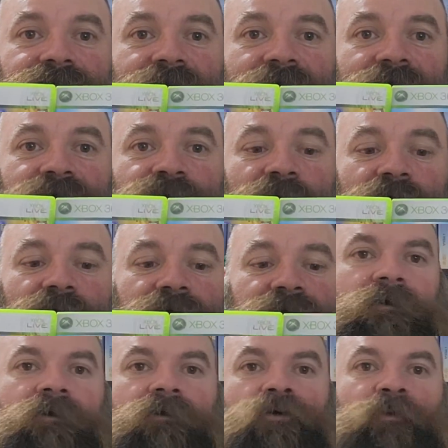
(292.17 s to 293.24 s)
I think it's well worth
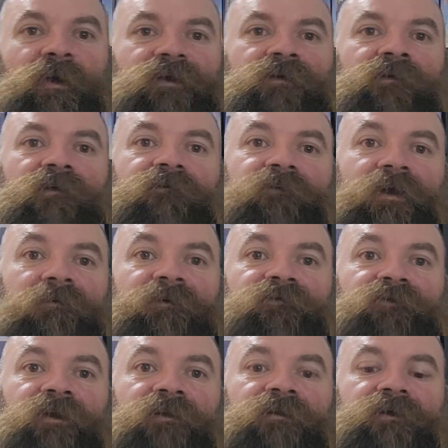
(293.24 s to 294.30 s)
it. Going back to another
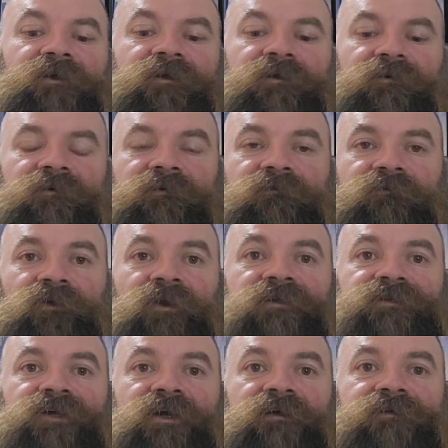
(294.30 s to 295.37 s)
family-friendly
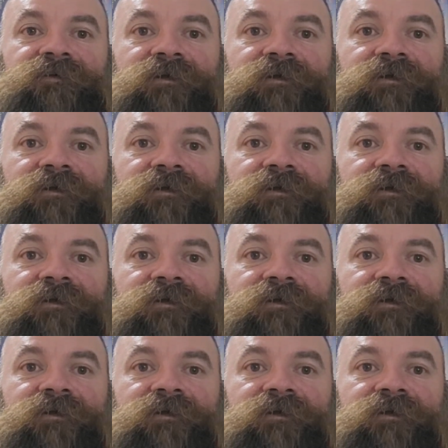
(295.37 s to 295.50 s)
franchise,